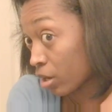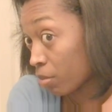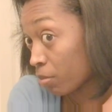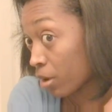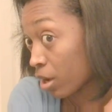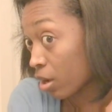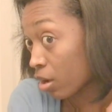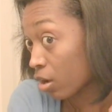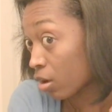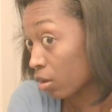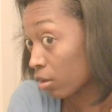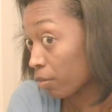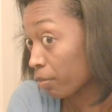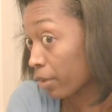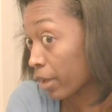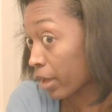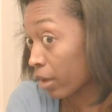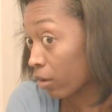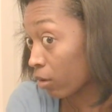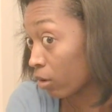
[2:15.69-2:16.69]
I'm all
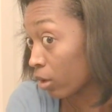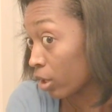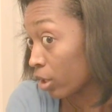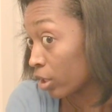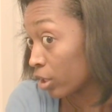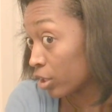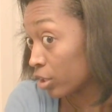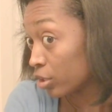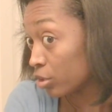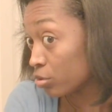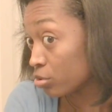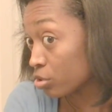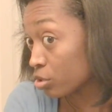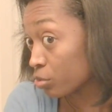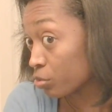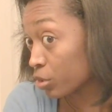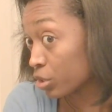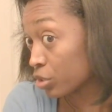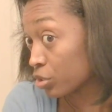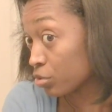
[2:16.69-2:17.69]
about
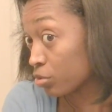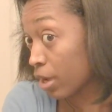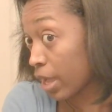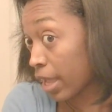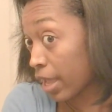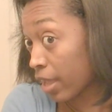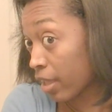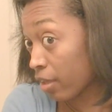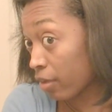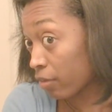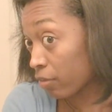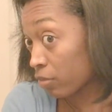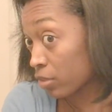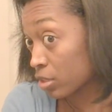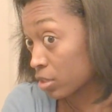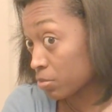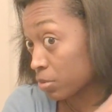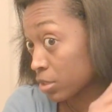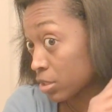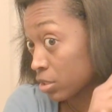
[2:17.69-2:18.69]
using what you have,
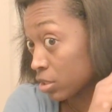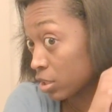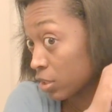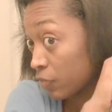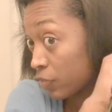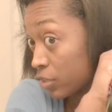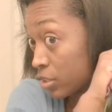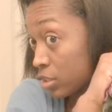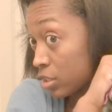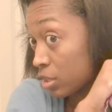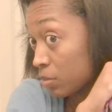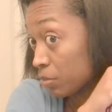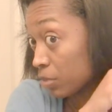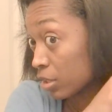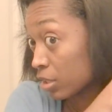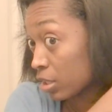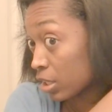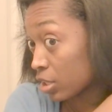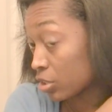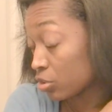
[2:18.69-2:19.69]
especially if it's
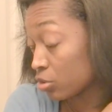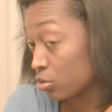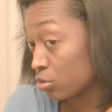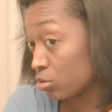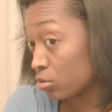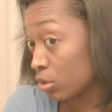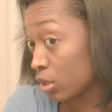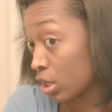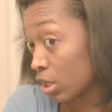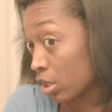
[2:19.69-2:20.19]
something that you